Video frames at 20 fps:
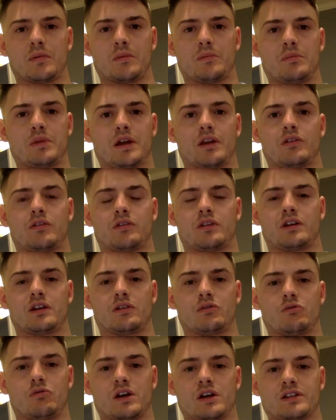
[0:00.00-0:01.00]
better than
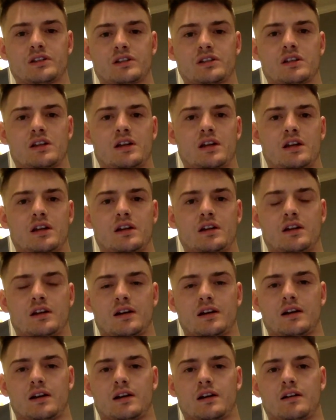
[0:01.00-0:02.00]
it was
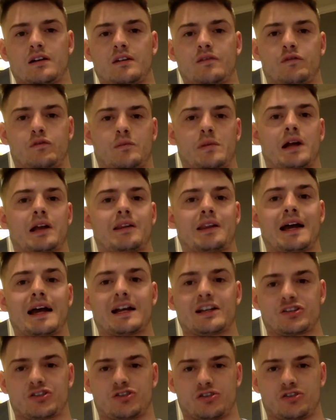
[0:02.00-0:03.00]
for my
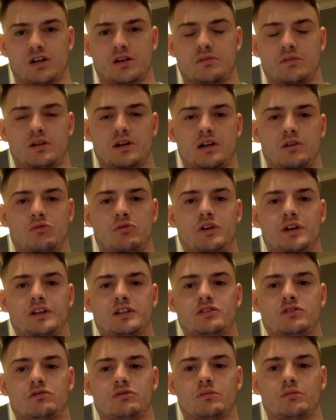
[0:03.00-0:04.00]
last job. I want it
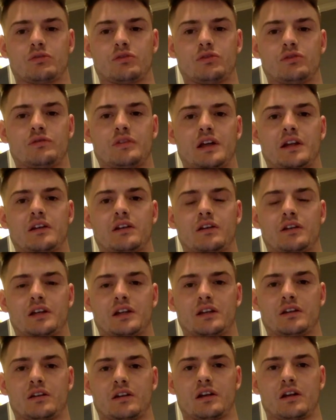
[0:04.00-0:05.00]
to improve end on
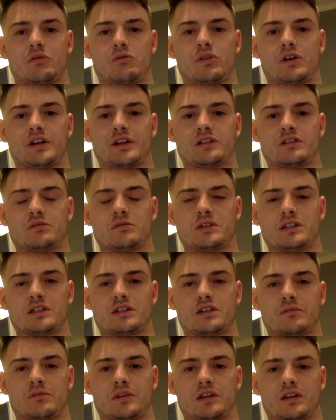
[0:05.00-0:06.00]
end, and I want it to be
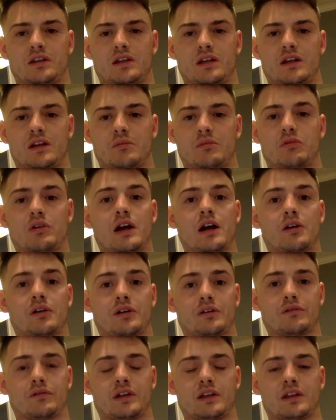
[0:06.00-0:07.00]
something that I'm proud
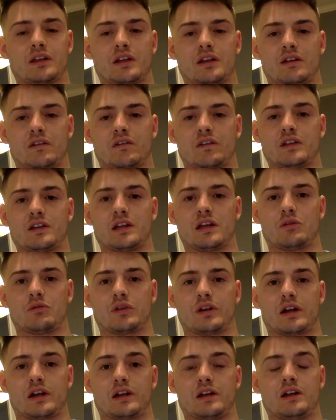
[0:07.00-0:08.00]
of at the end of the day
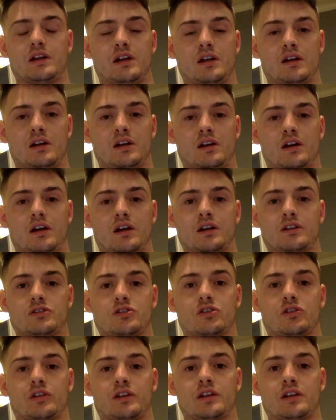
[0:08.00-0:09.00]
when I
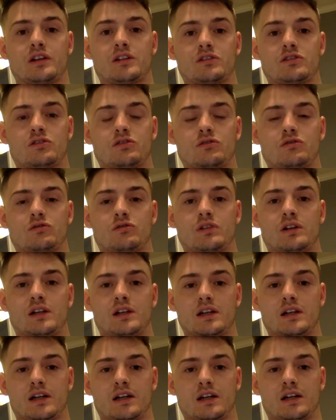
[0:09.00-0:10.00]
turn it into
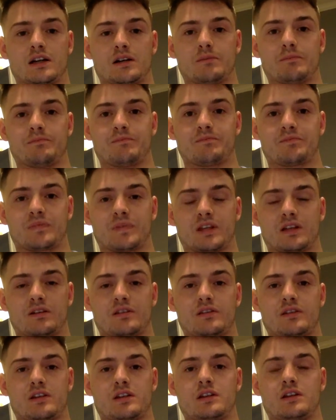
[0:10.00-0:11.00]
um,
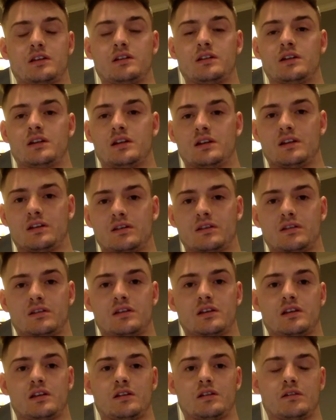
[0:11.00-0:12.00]
the
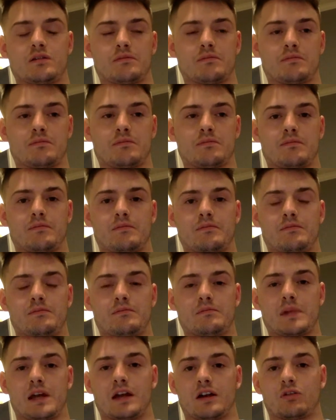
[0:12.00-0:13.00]
the
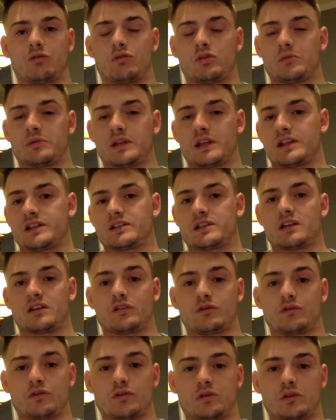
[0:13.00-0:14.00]
man or woman that is
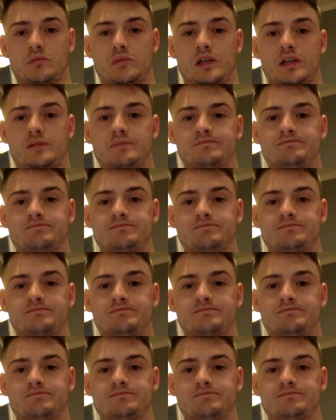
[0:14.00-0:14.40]
interviewing me.